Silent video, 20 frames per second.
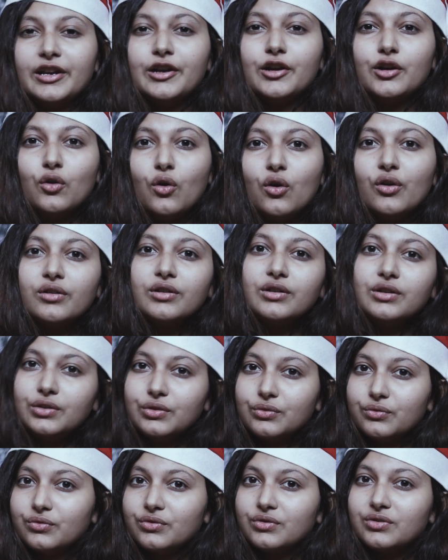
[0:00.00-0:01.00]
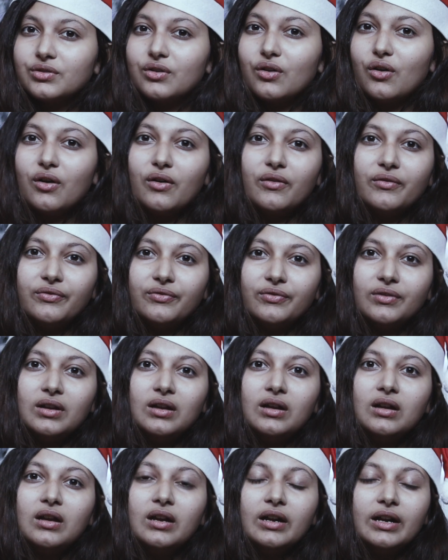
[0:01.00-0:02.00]
A very wrong use of
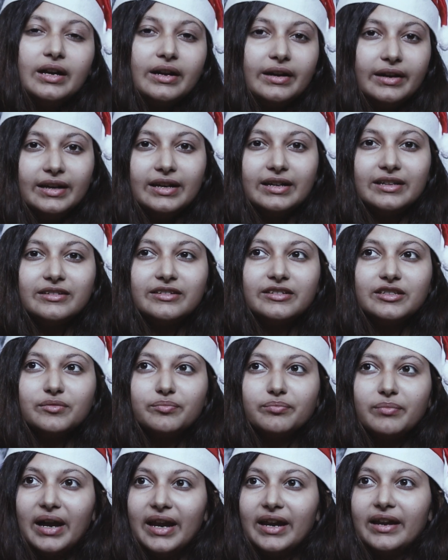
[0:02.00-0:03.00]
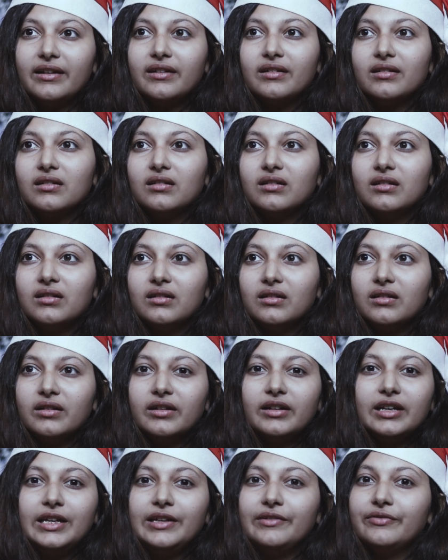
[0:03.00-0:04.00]
grains might
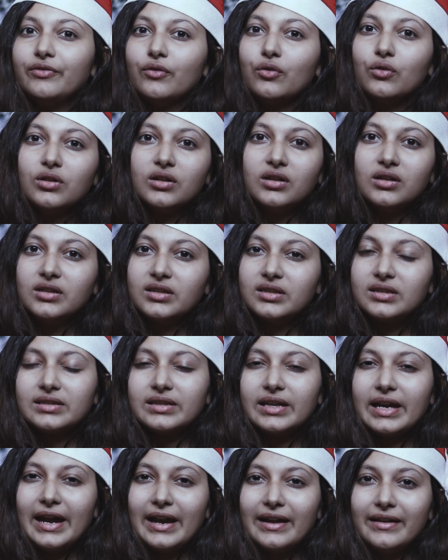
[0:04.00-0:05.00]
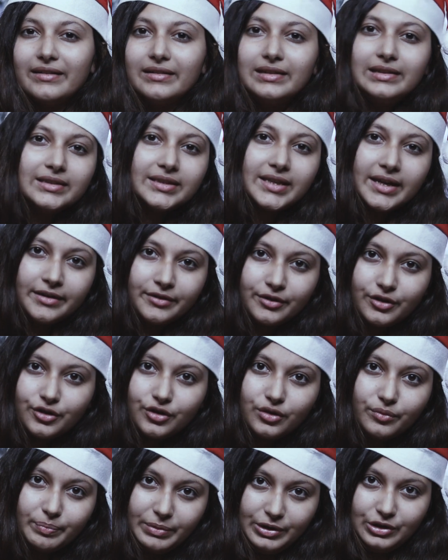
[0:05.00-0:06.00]
defocus and
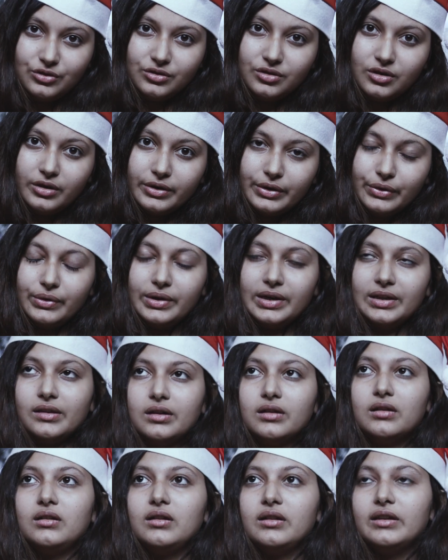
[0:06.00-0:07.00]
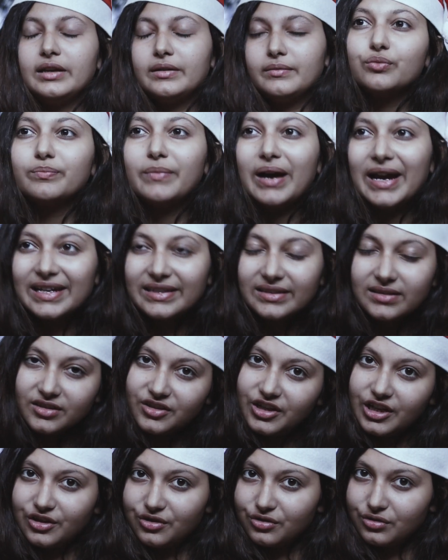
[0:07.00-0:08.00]
decenter your picture altogether. So my
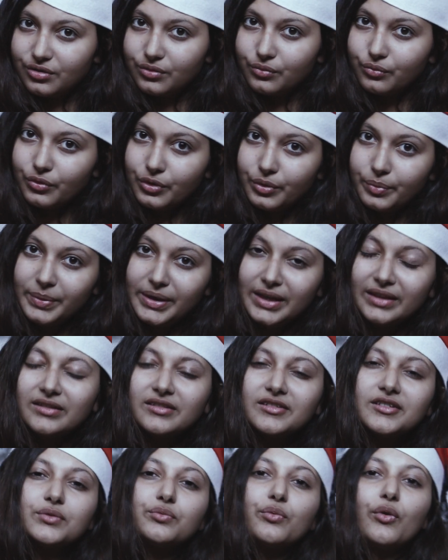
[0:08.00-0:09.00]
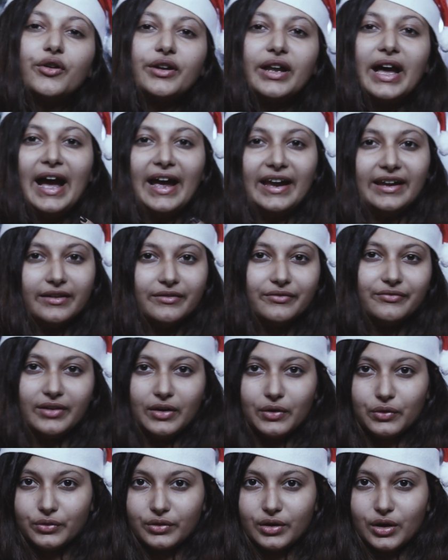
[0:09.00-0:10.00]
suggestion would be, and this is what I
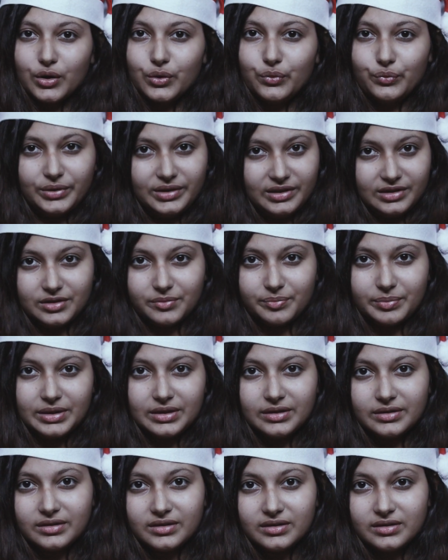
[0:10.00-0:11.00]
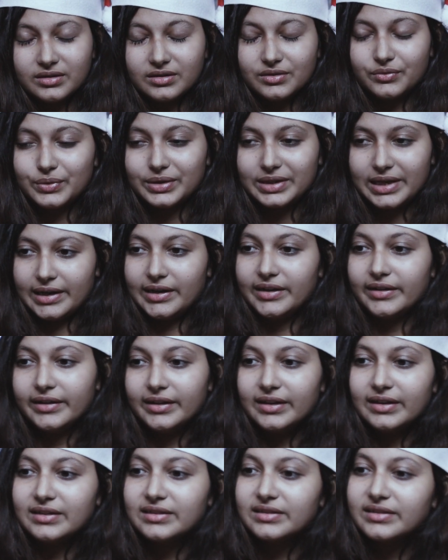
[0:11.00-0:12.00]
have found out with experience with
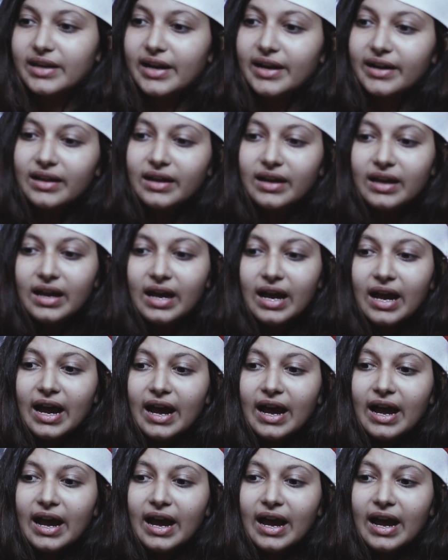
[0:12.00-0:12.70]
editing, is that